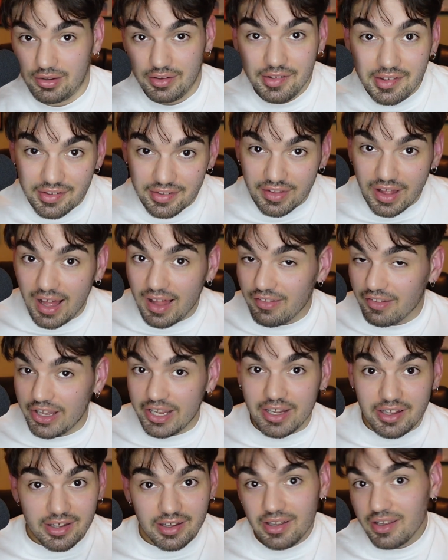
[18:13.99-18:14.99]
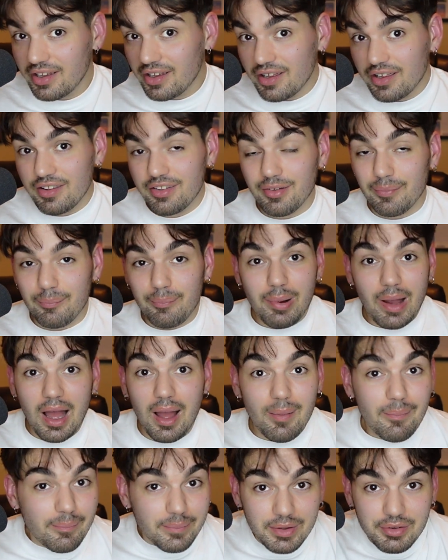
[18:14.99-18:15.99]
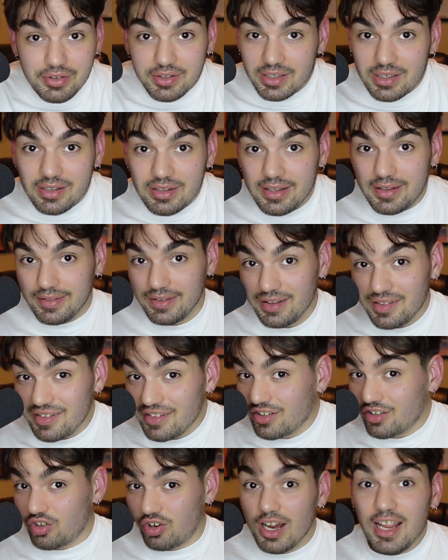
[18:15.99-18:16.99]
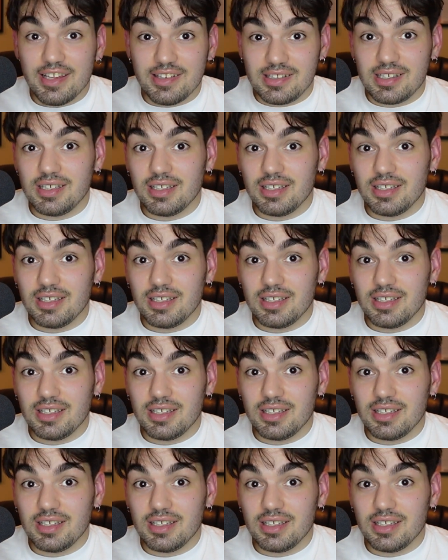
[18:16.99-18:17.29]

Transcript: This is not like some pop music. Like, this is crazy.